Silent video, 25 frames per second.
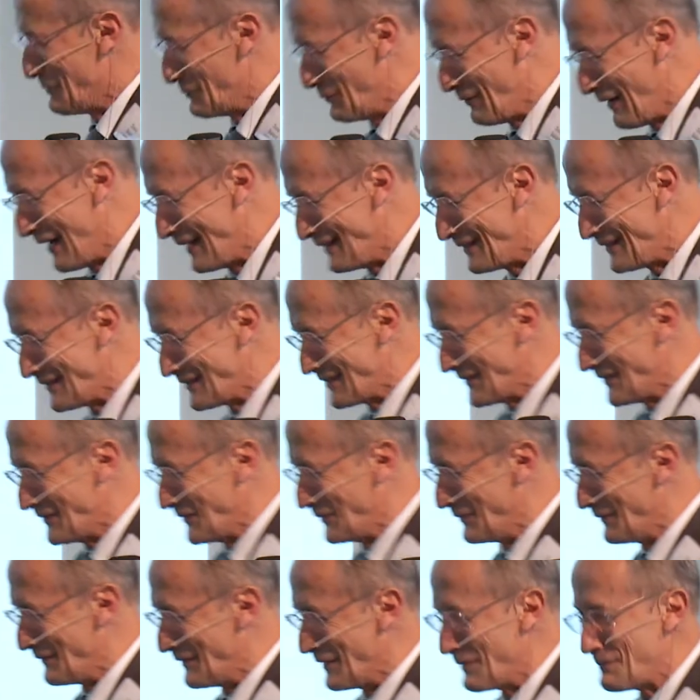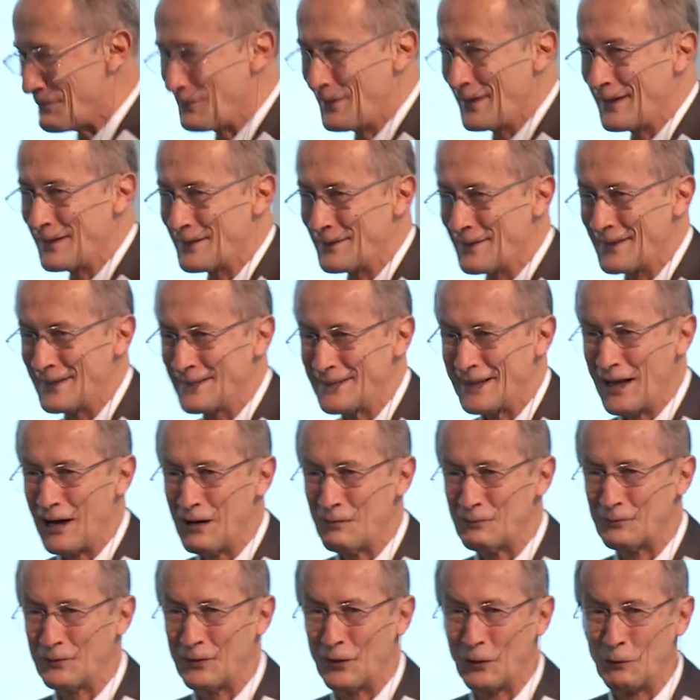graduate student that figured this
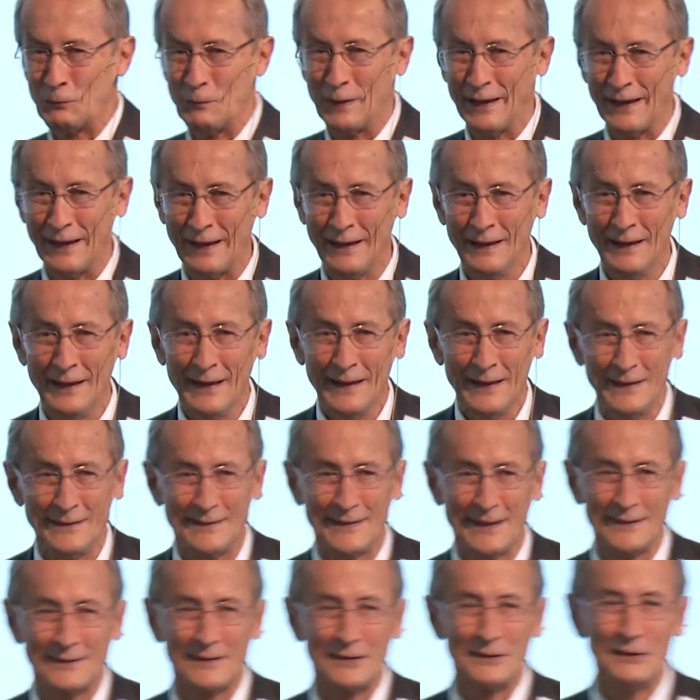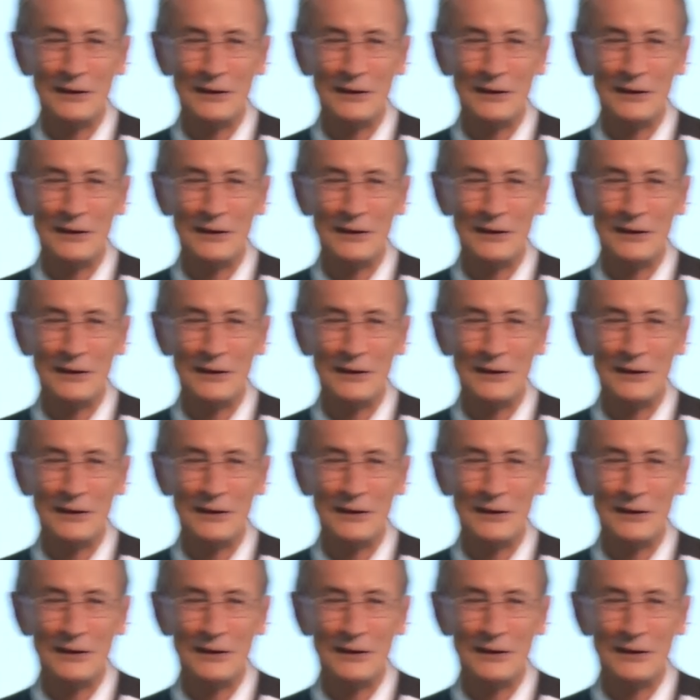out for me. He says,